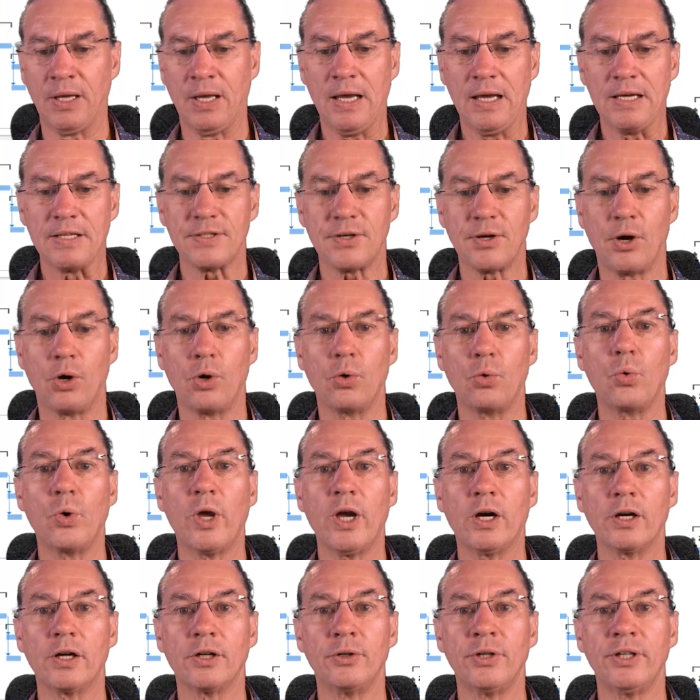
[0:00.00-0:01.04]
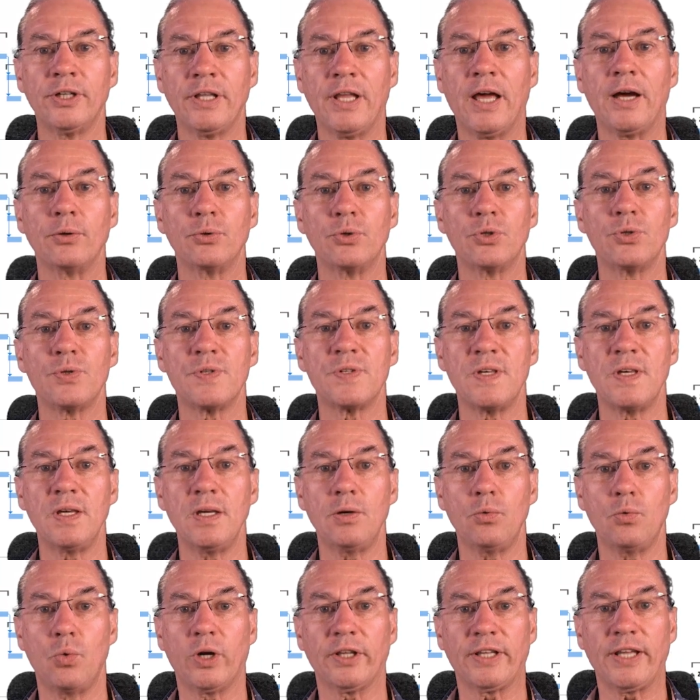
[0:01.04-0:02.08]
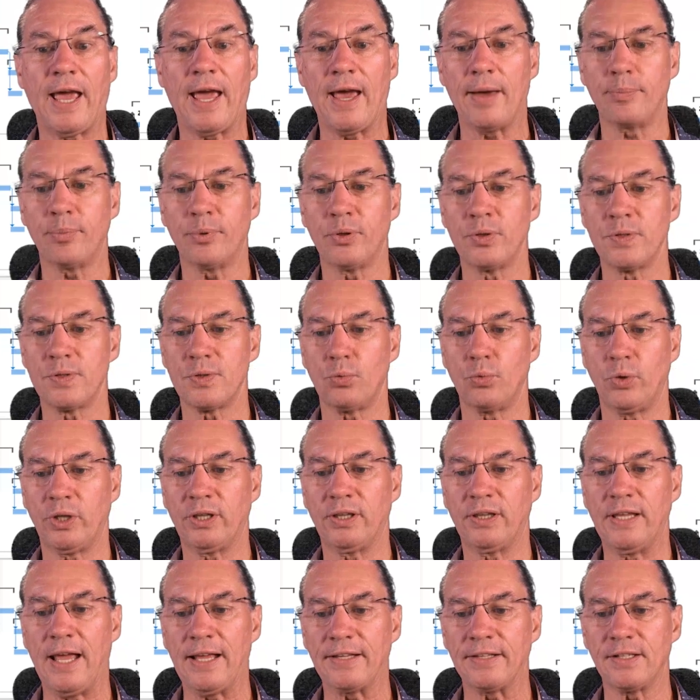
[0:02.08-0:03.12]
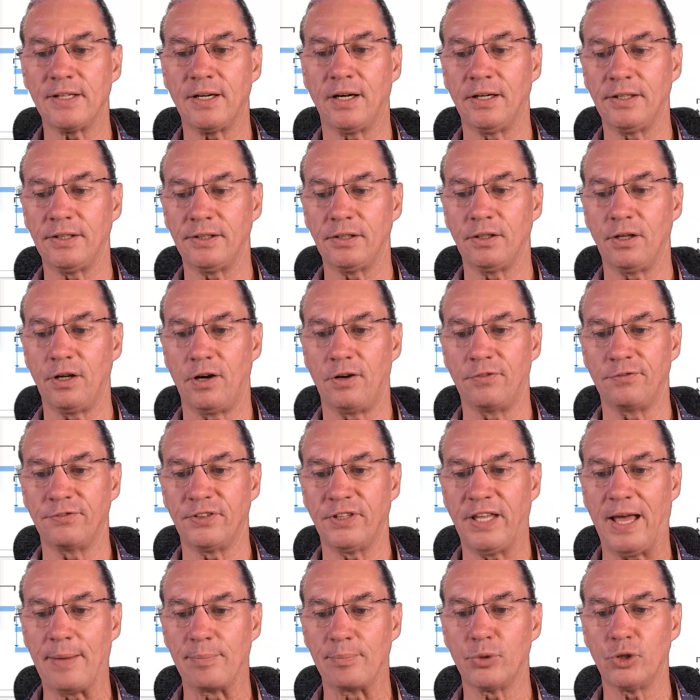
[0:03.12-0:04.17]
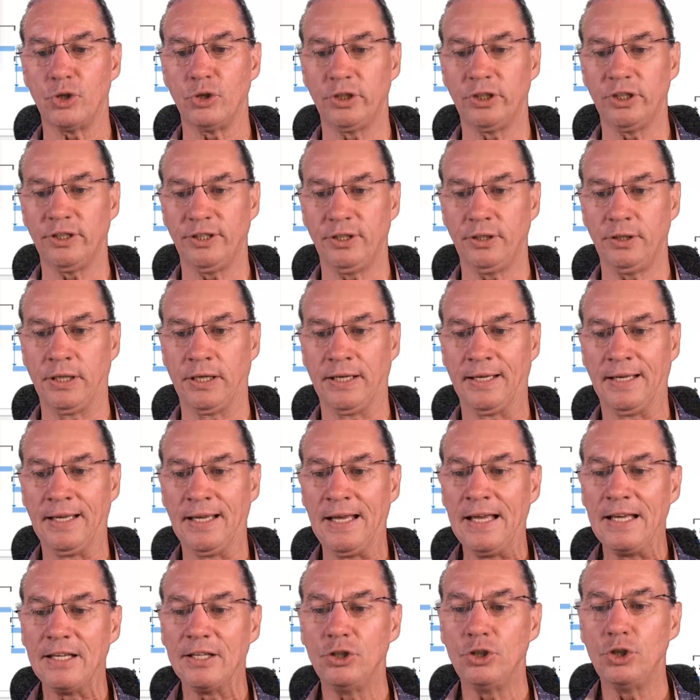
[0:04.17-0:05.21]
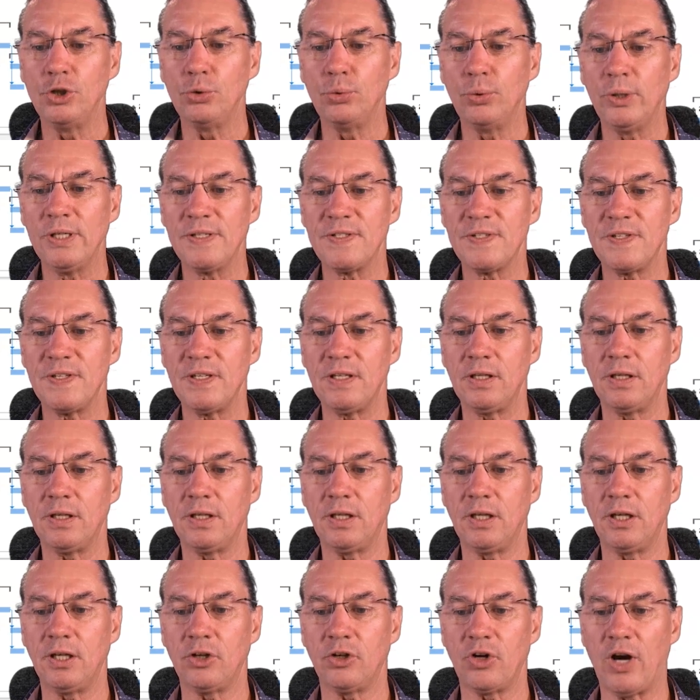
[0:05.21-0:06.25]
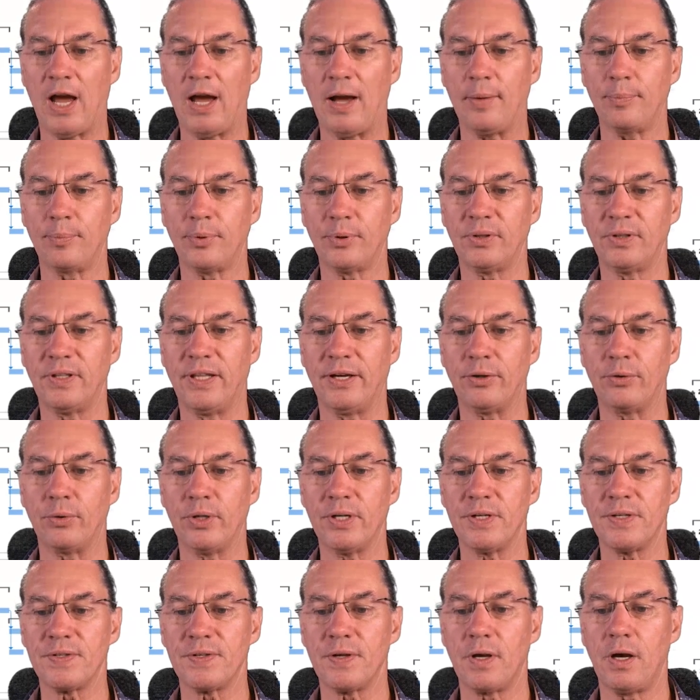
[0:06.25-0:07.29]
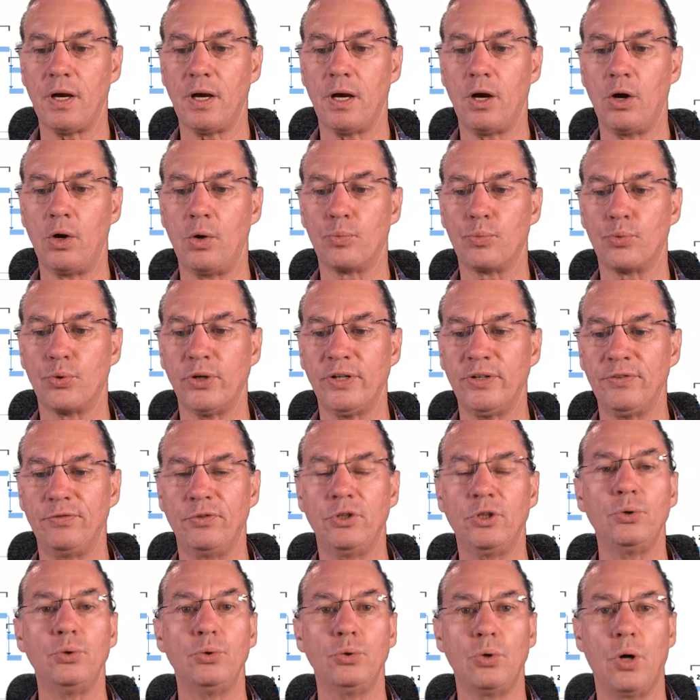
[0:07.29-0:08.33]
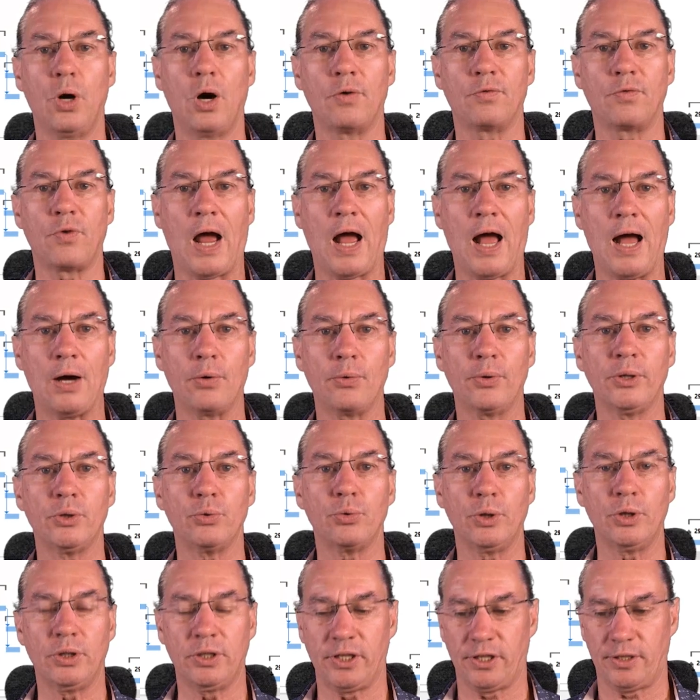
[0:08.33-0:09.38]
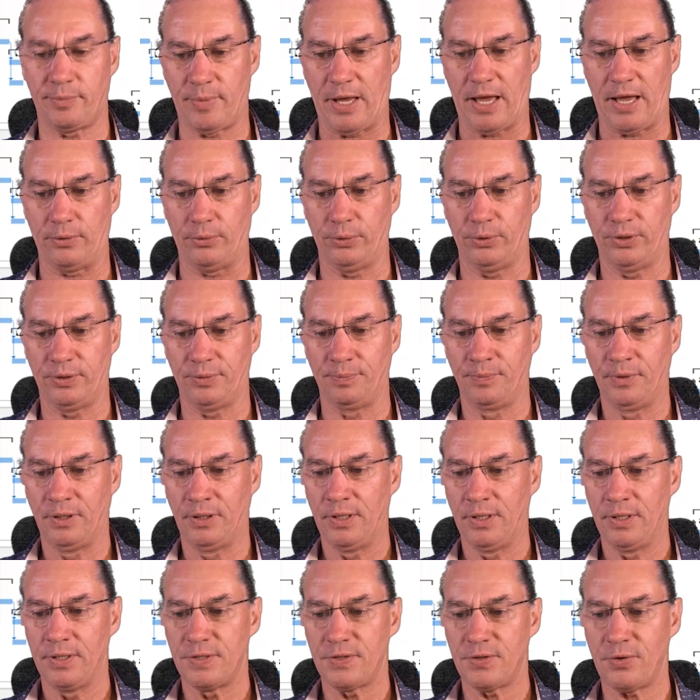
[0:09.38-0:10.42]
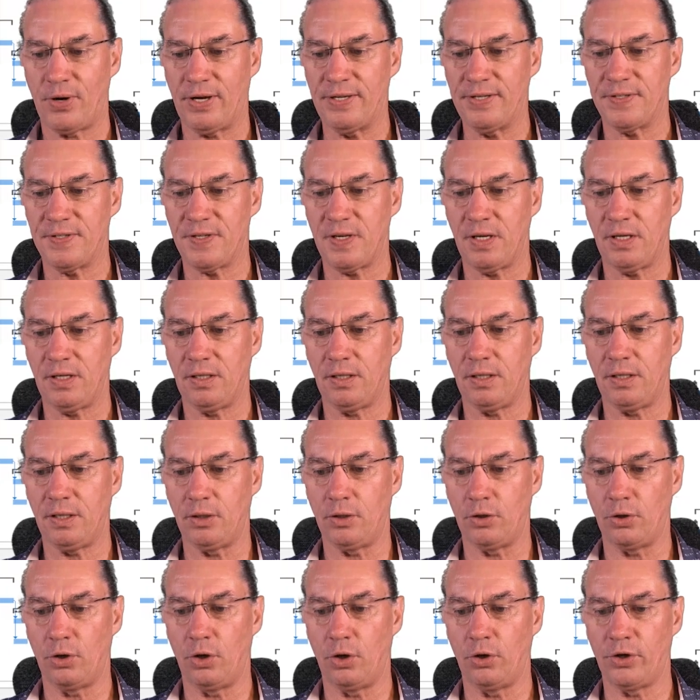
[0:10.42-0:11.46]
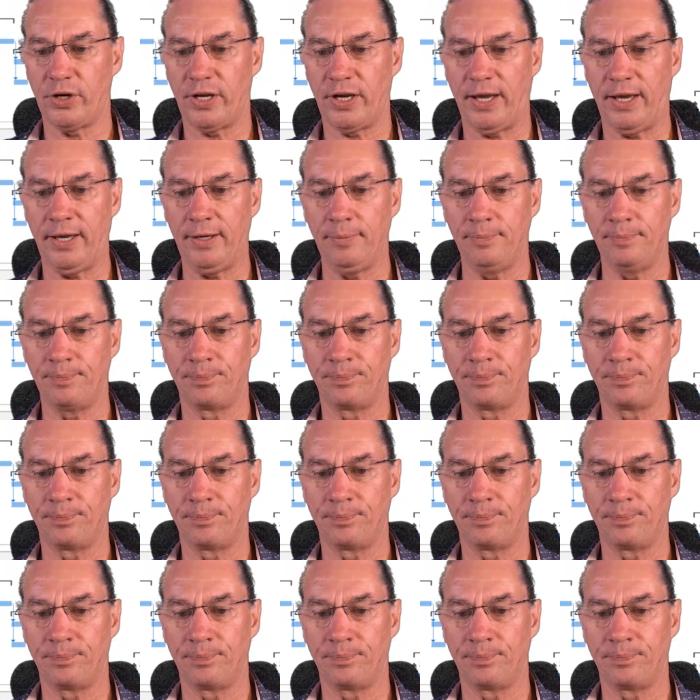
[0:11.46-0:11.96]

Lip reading: So we are going now to see what happens with that kind of numbering. You will see here up, there is a preview of how it will come out. So I say here, okay.